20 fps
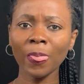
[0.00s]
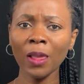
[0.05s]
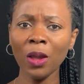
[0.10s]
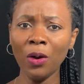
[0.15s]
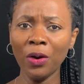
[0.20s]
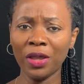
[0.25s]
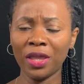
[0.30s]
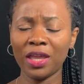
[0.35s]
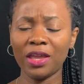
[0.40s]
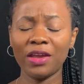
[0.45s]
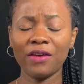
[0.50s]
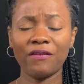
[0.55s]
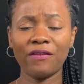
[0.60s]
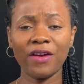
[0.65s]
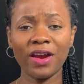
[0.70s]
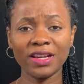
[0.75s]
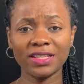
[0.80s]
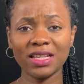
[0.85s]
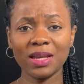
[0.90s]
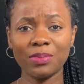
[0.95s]
Okay,
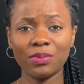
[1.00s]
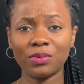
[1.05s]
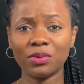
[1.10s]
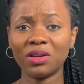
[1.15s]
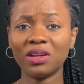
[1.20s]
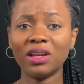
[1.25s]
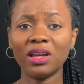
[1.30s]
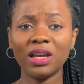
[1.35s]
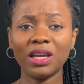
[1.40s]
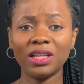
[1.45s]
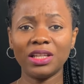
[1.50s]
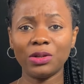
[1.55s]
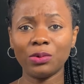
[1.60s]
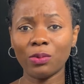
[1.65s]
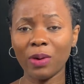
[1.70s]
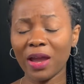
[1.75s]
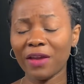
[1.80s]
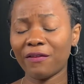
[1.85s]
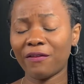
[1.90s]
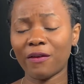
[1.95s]
for example, the
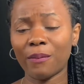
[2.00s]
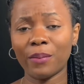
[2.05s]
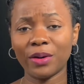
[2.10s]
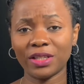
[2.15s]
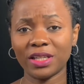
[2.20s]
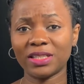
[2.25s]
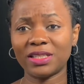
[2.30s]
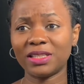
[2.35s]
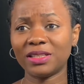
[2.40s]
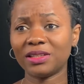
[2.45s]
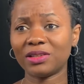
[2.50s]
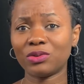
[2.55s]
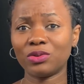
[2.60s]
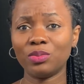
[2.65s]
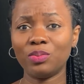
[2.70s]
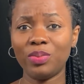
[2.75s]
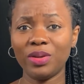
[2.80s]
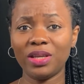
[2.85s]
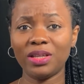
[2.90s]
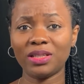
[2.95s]
why for budgeting
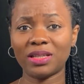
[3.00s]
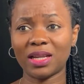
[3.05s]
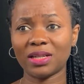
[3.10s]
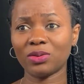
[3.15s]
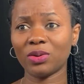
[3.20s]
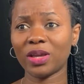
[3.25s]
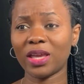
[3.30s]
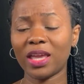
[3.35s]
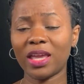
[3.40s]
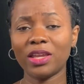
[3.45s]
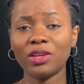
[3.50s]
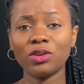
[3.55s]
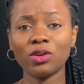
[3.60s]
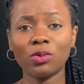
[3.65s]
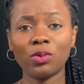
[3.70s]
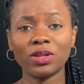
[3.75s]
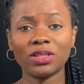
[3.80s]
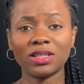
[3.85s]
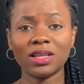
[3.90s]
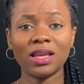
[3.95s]
could be that, okay, you know
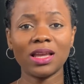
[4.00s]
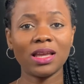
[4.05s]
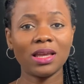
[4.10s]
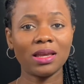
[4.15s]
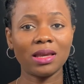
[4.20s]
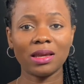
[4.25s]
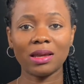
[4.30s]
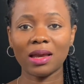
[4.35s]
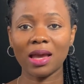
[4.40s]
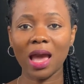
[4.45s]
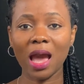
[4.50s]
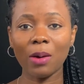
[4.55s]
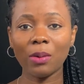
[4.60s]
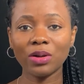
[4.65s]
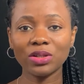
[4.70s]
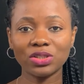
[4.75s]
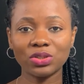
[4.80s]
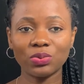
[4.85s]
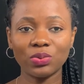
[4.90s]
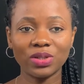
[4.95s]
what? I
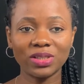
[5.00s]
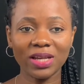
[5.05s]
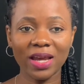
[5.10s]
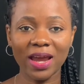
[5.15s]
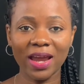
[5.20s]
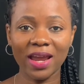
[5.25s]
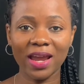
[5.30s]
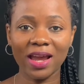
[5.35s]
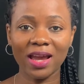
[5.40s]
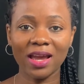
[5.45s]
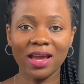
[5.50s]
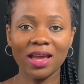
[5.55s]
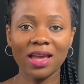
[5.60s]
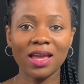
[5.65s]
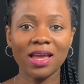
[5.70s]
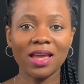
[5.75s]
want to retire